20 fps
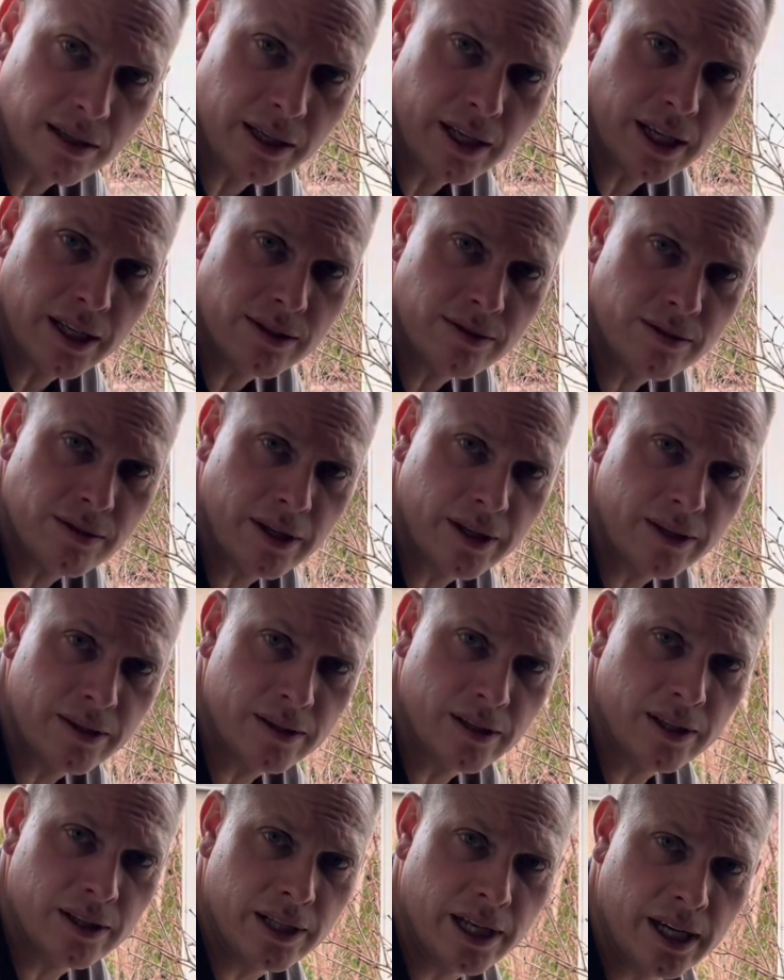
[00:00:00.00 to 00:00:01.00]
get straighter
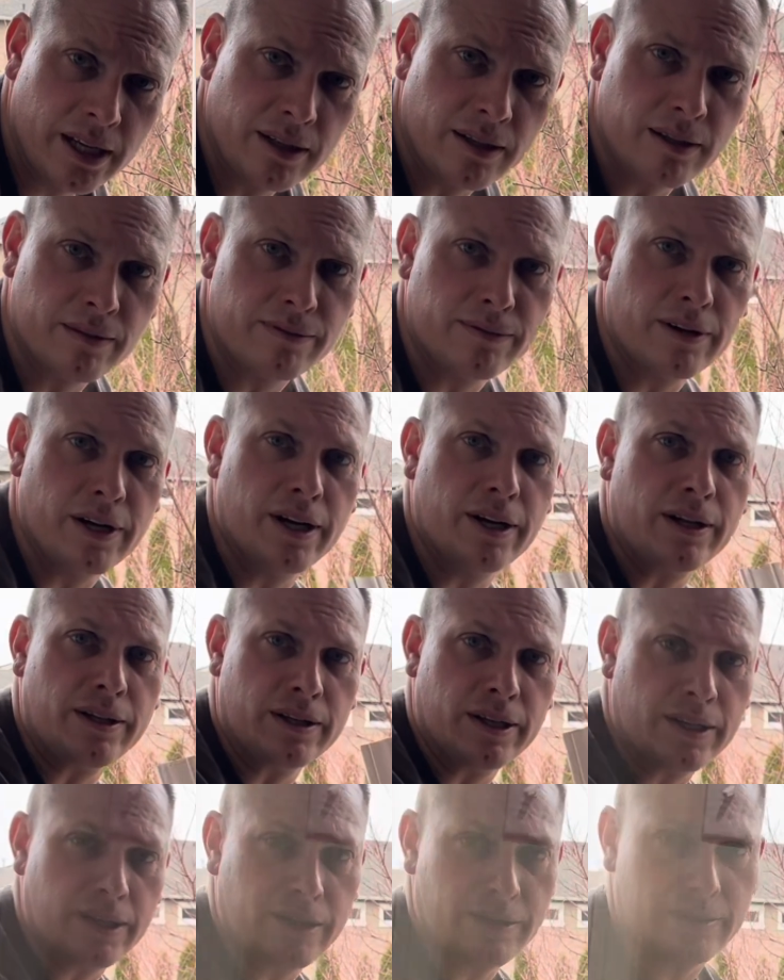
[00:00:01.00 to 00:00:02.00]
than that on a Friday night.